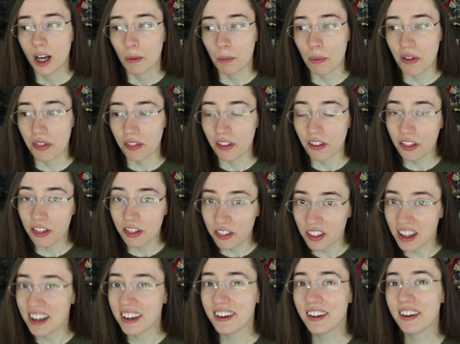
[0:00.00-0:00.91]
But the
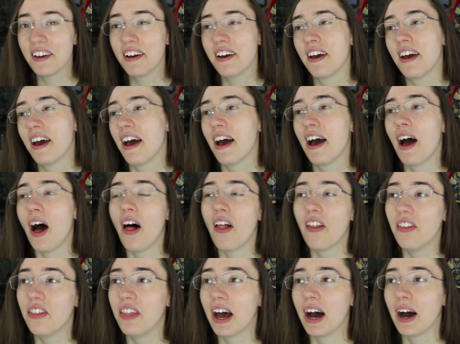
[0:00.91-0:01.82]
thing
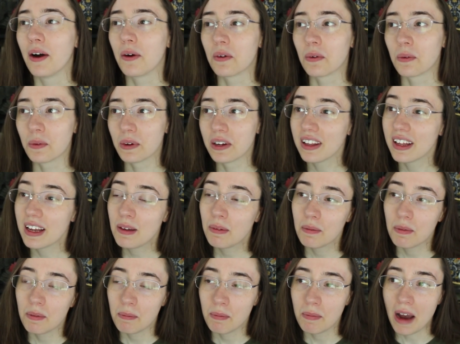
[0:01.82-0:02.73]
that
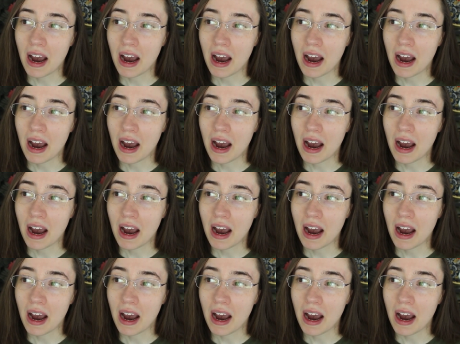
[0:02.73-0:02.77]
really